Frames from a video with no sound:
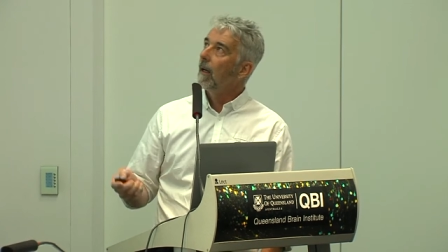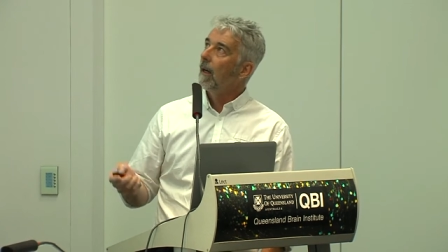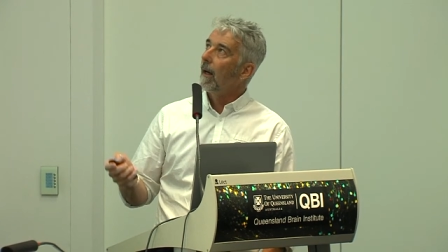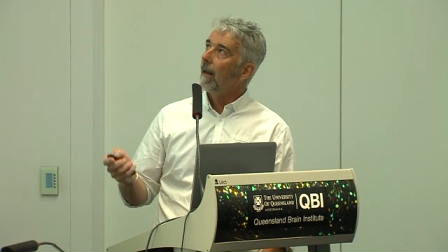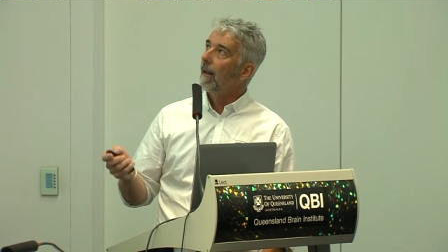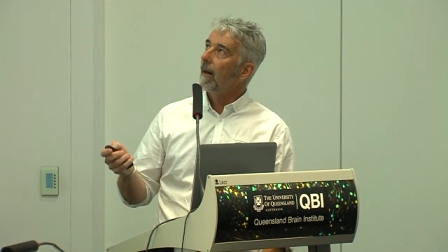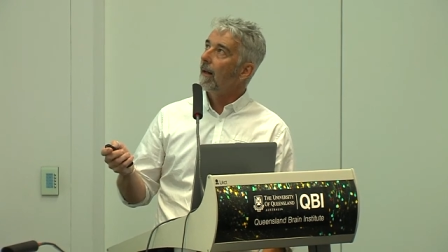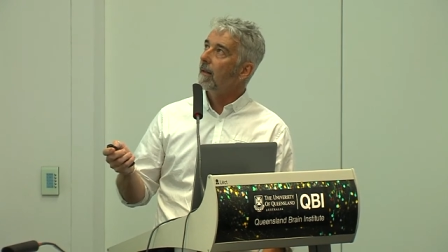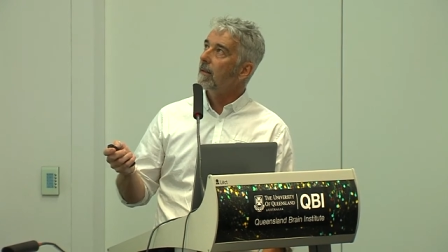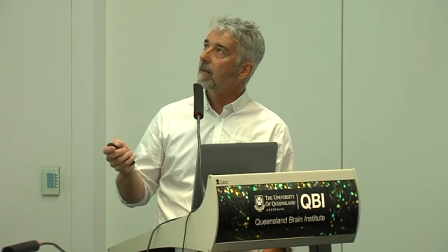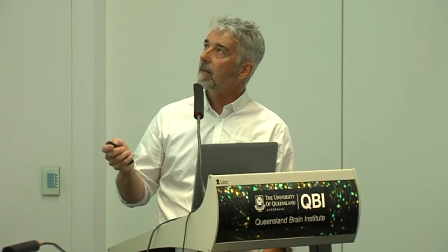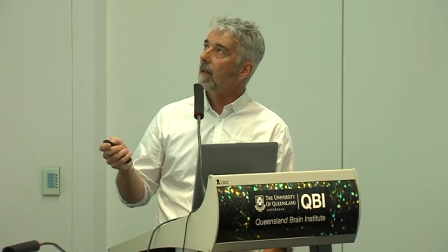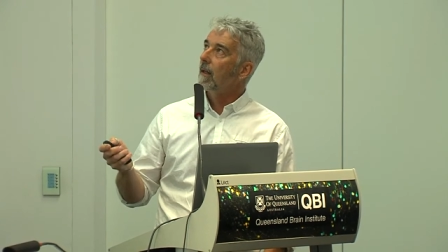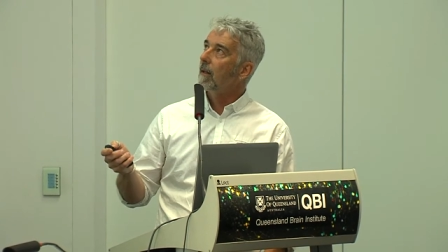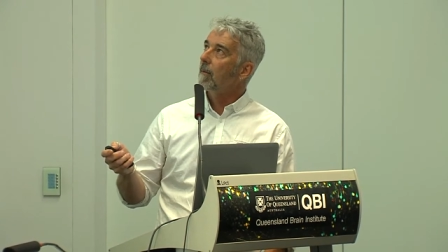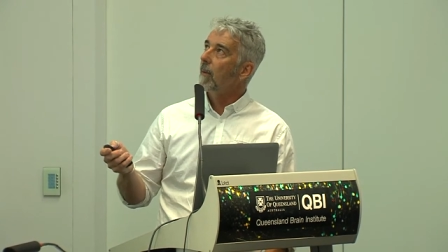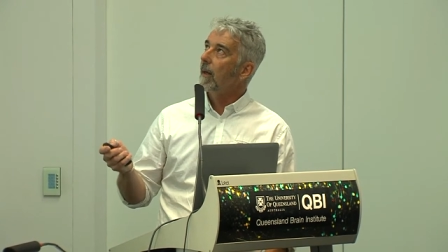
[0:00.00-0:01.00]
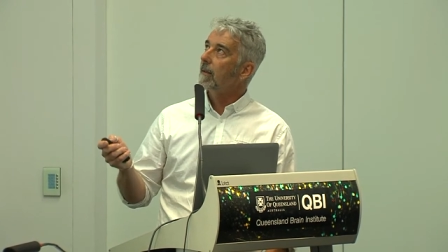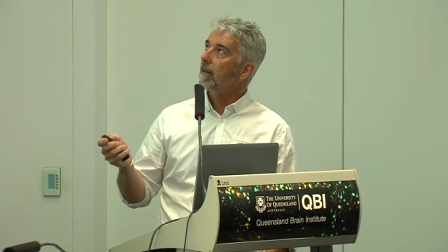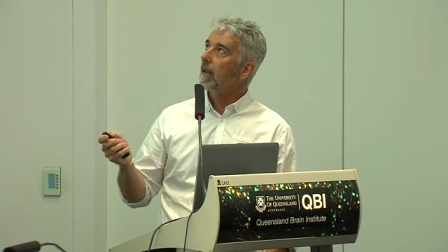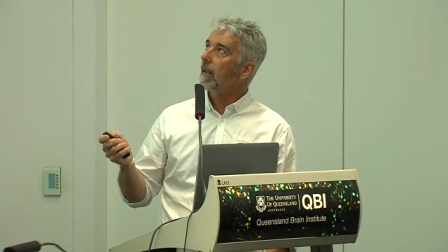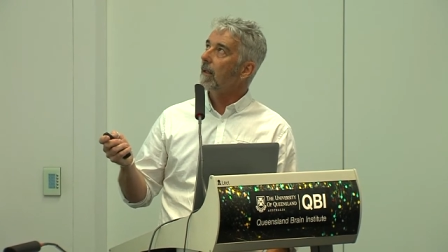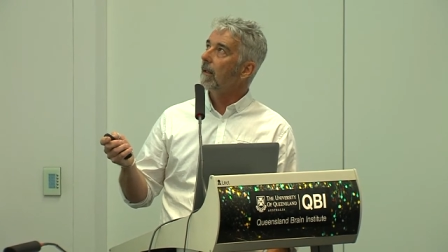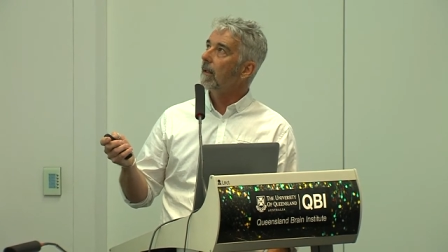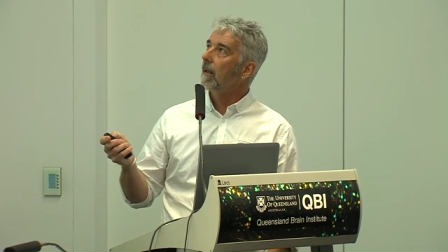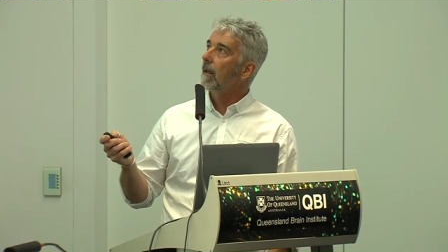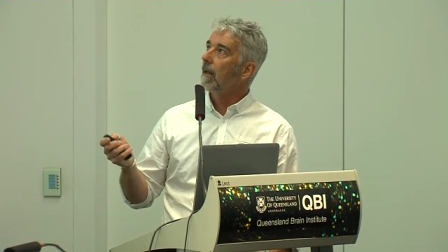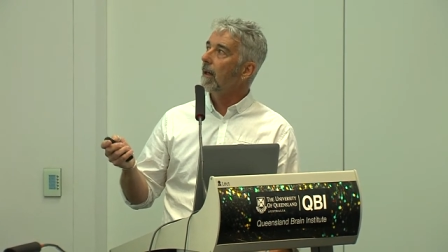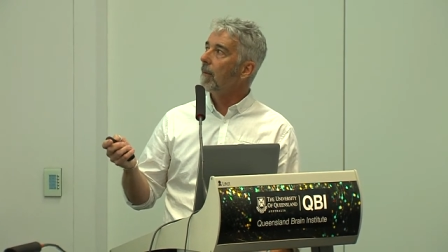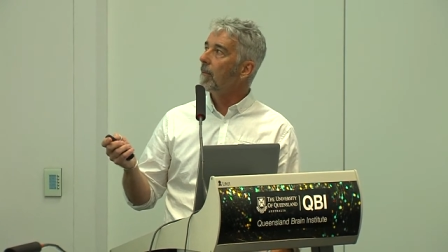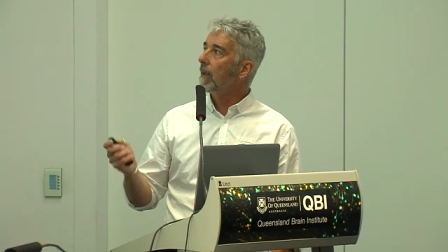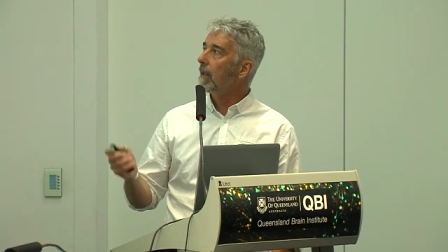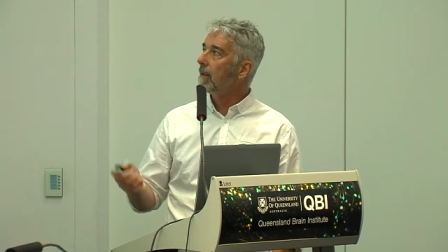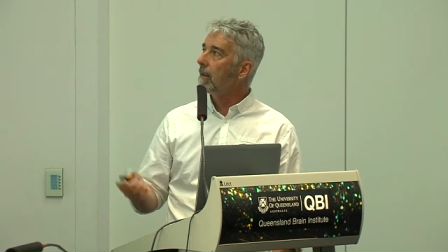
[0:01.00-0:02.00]
and that is cyanobacteria and
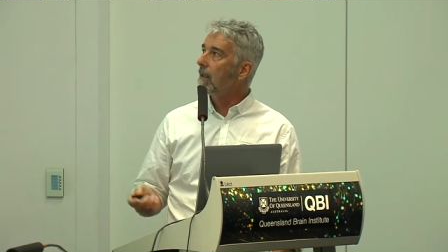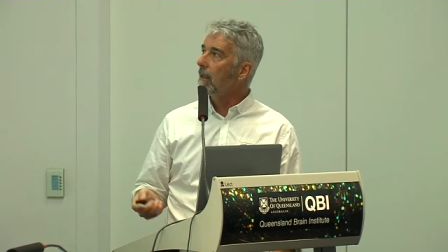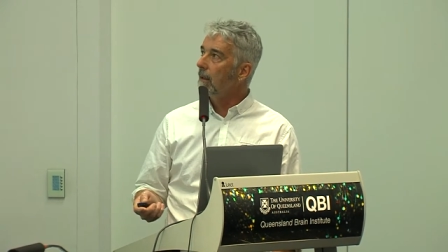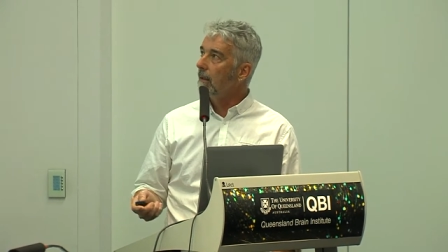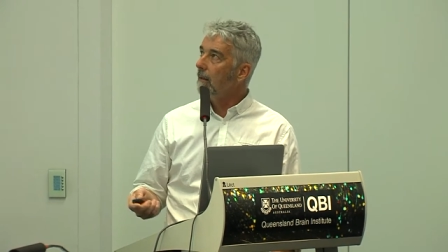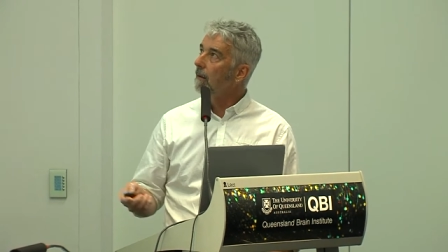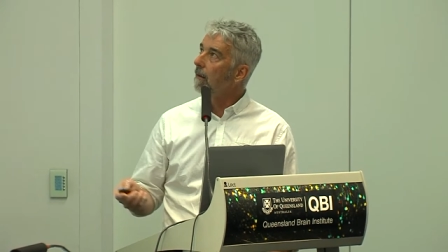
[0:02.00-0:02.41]
MND.